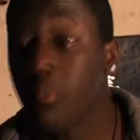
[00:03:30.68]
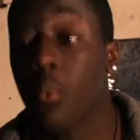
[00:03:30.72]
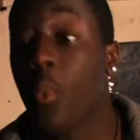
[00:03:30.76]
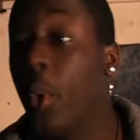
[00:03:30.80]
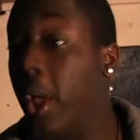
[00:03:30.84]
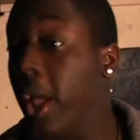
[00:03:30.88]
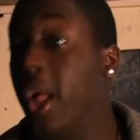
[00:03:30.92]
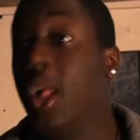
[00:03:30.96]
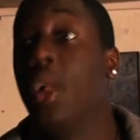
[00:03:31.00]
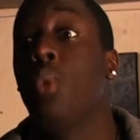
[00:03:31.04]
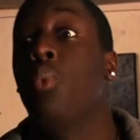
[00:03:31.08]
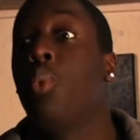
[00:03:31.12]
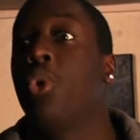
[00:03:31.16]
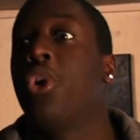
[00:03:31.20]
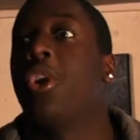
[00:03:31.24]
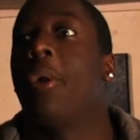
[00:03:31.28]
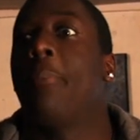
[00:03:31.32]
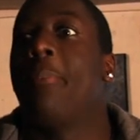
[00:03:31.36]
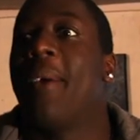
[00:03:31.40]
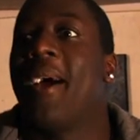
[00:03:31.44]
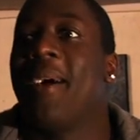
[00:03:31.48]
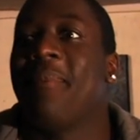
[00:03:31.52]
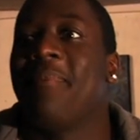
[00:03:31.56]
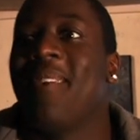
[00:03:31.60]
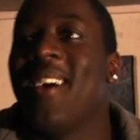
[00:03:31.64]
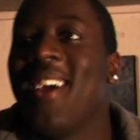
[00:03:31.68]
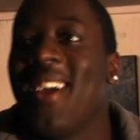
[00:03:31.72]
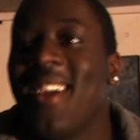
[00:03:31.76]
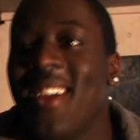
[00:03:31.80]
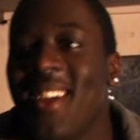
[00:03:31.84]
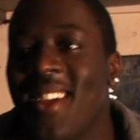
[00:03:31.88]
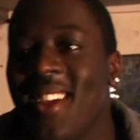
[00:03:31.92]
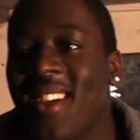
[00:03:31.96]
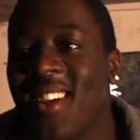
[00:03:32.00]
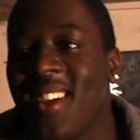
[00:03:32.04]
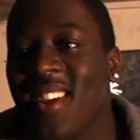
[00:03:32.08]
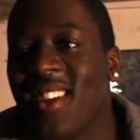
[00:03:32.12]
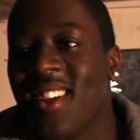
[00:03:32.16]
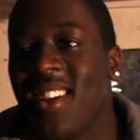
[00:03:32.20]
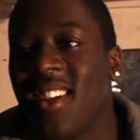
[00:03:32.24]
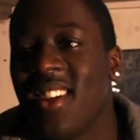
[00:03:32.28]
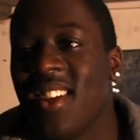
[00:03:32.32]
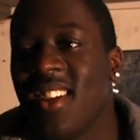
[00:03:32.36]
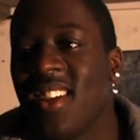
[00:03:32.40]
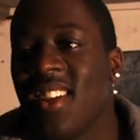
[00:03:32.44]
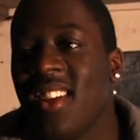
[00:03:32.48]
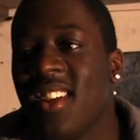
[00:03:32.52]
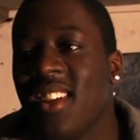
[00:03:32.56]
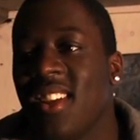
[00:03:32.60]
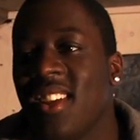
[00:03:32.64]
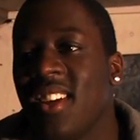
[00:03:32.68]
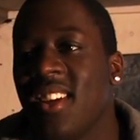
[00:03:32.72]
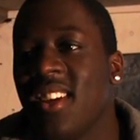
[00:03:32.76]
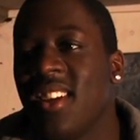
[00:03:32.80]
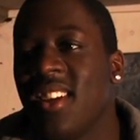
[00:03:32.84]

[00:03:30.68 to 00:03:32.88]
Well, what about no, my... No, no.